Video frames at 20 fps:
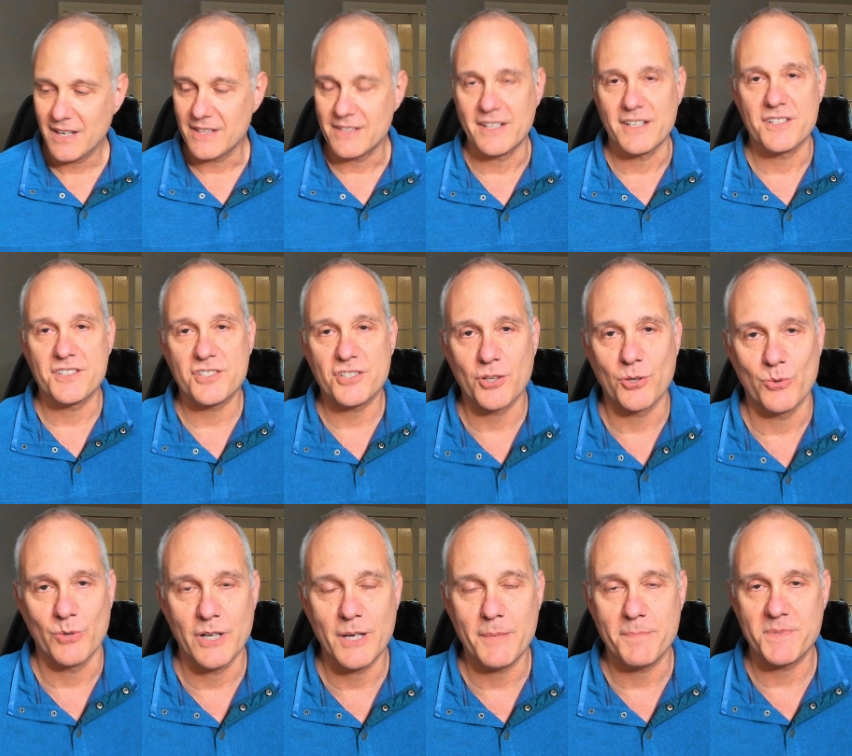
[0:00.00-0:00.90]
the
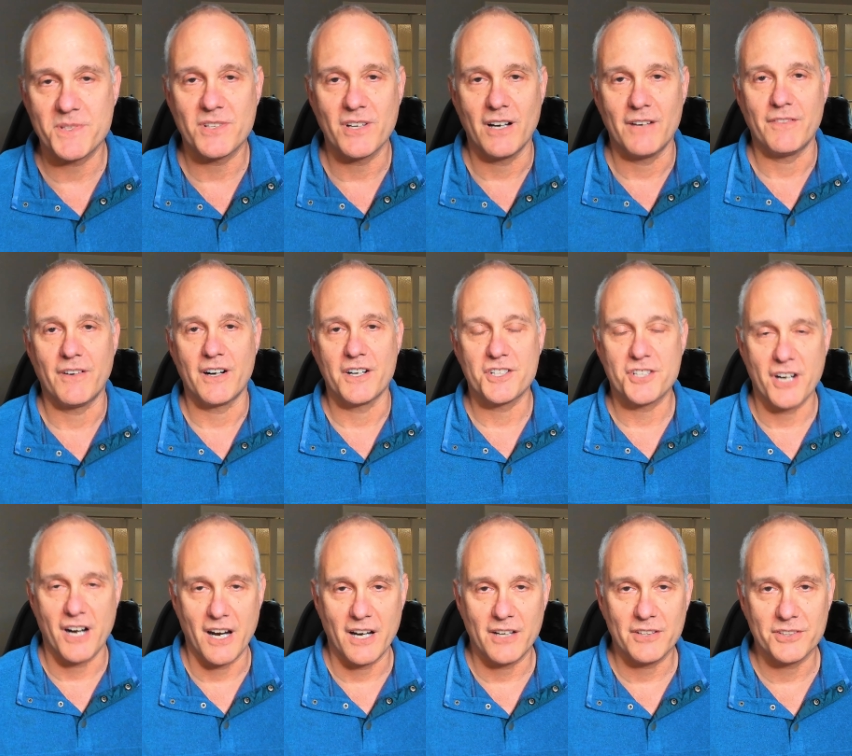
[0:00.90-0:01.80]
scripts of our
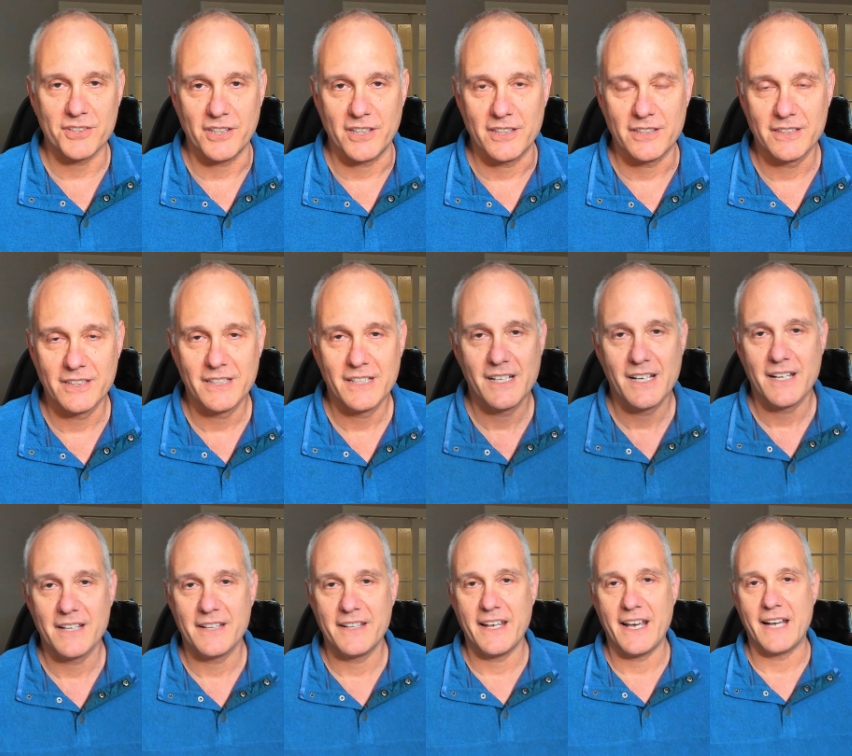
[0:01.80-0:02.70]
childhood
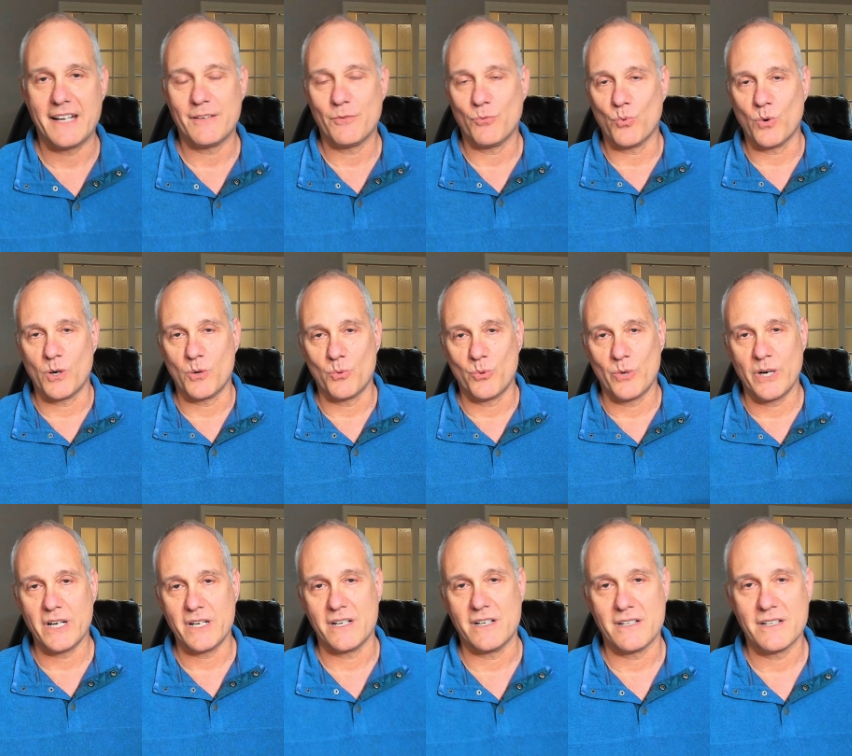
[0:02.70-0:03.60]
that were
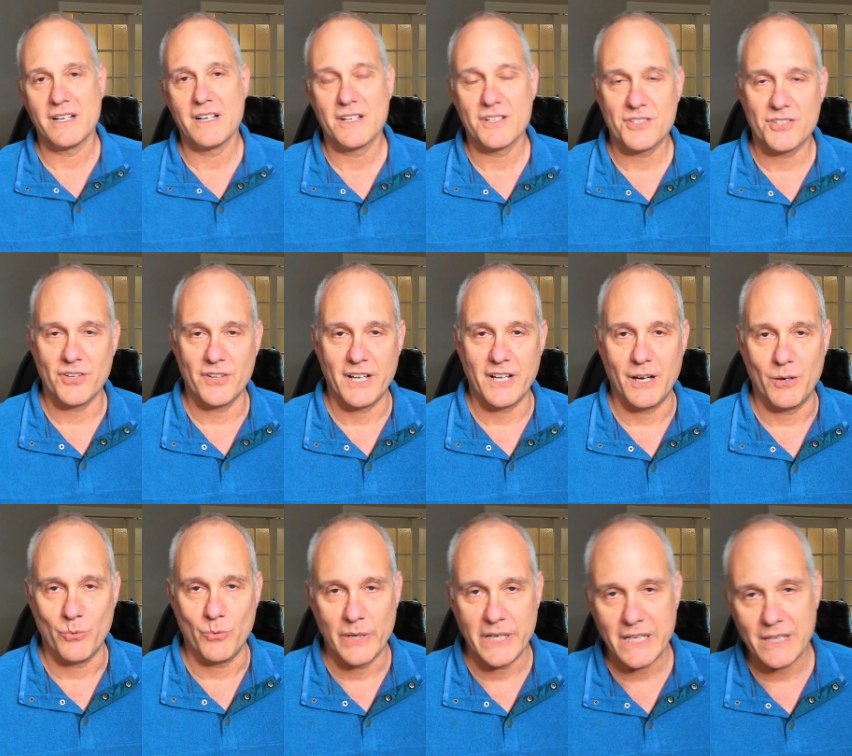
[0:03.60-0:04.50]
written so
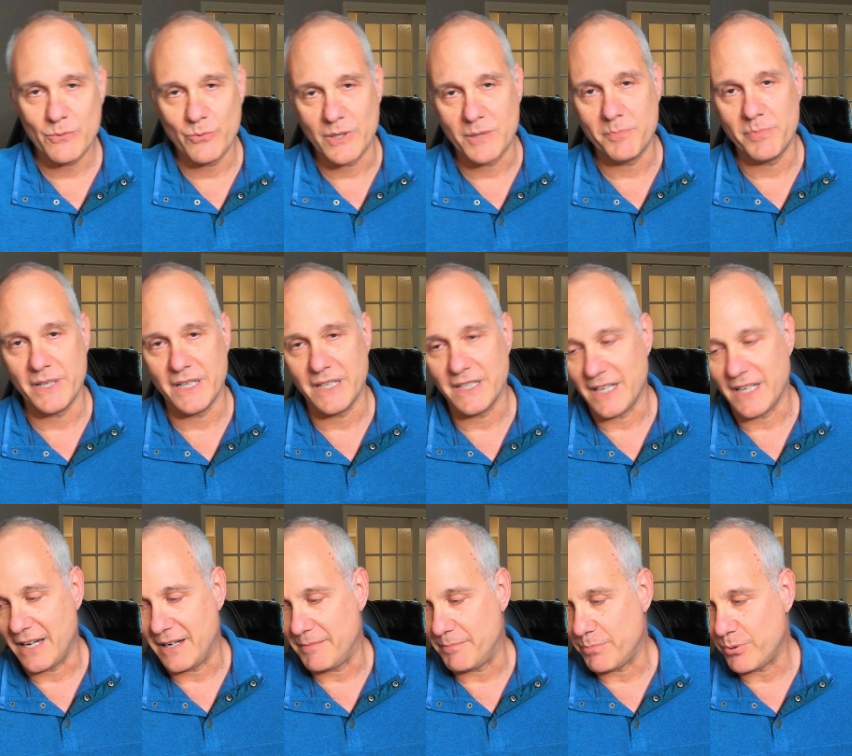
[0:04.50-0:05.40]
that we would be
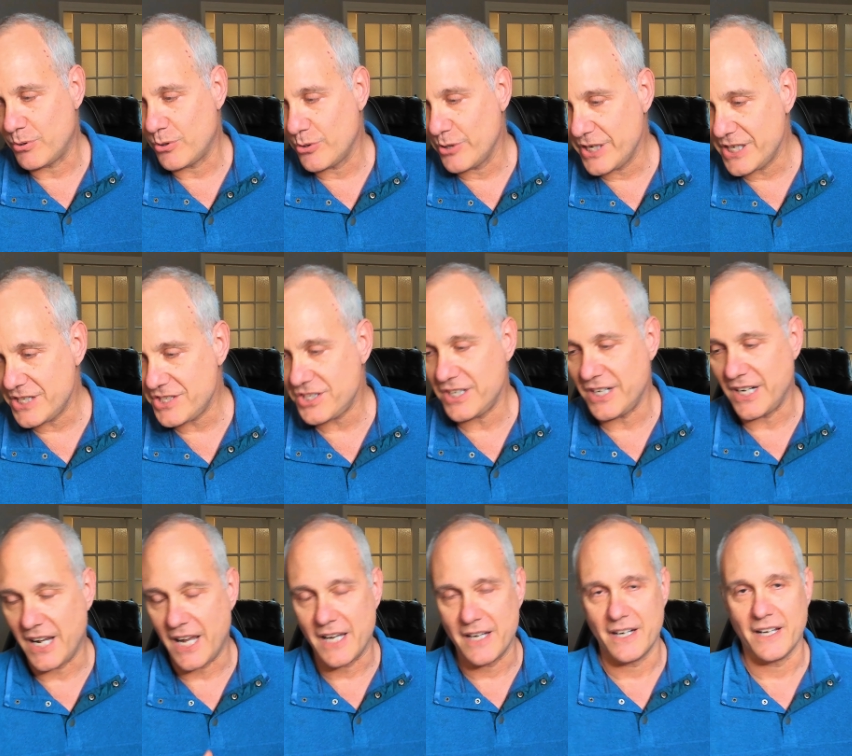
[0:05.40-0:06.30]
an
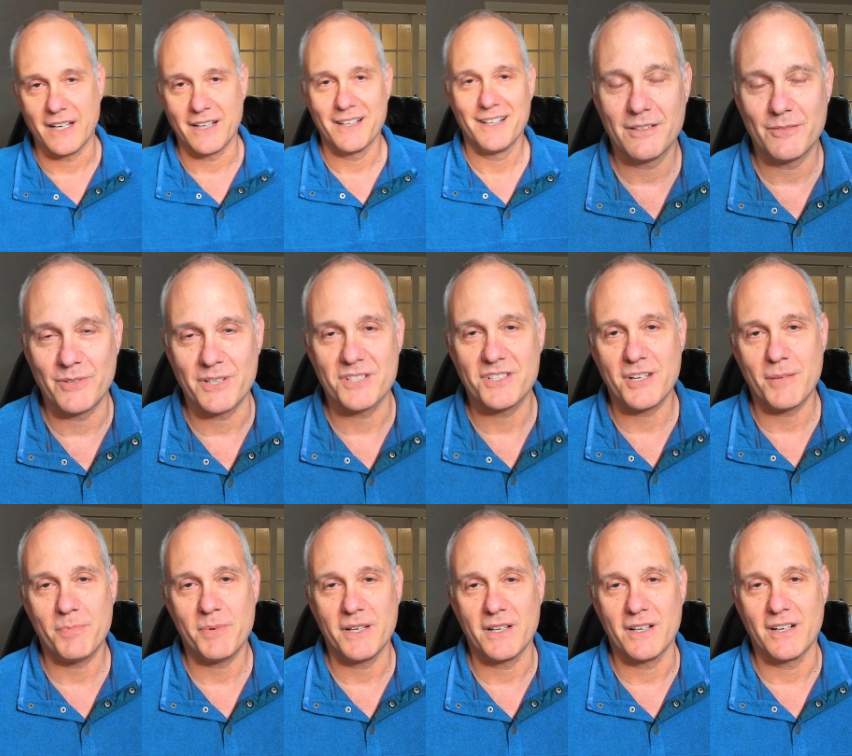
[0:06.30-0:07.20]
appreciating
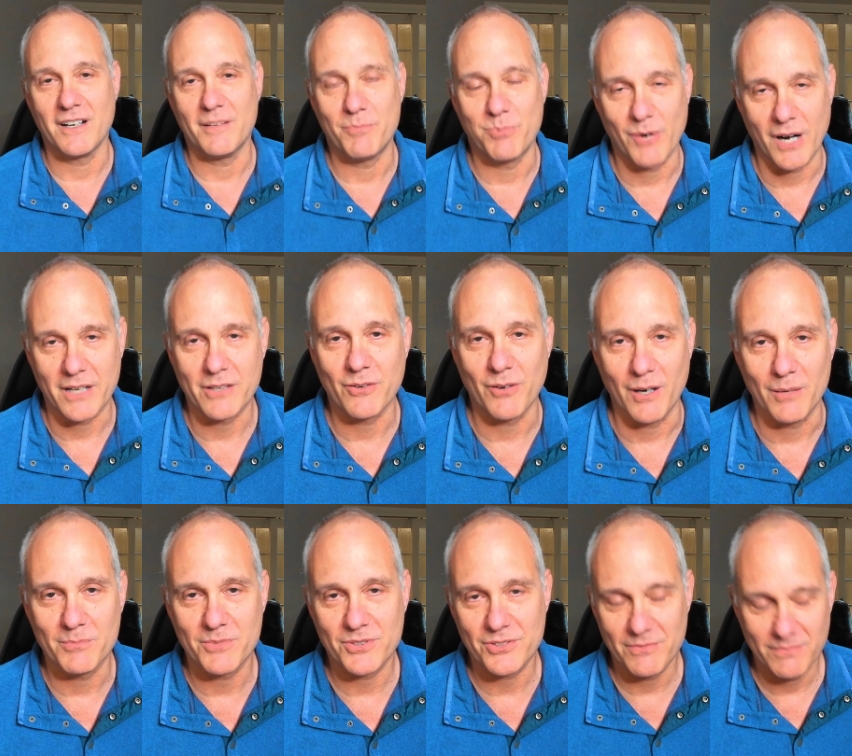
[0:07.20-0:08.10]
recipient of
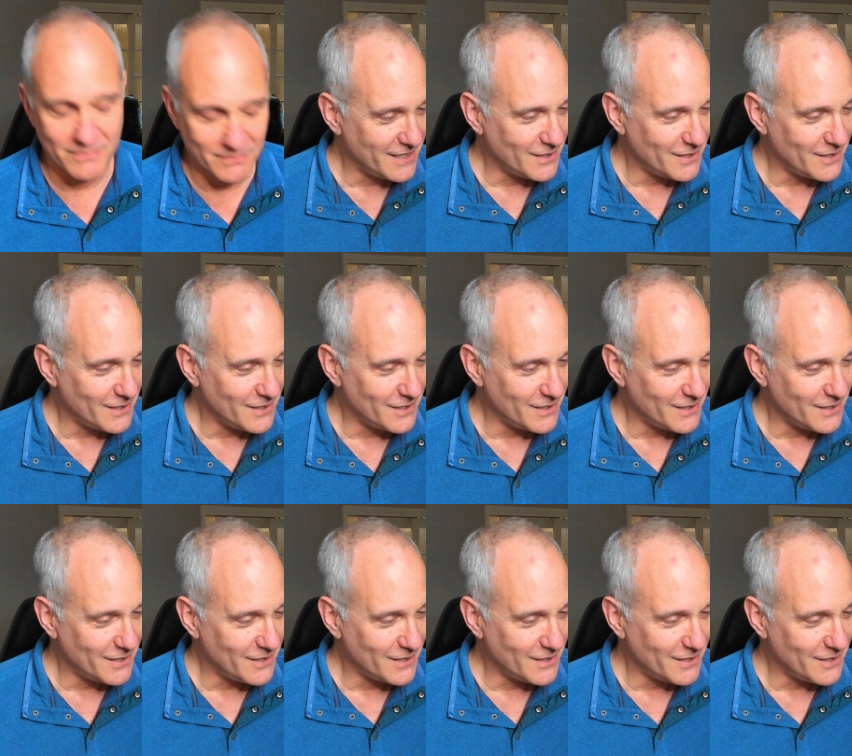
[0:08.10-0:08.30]
breadcrumbs.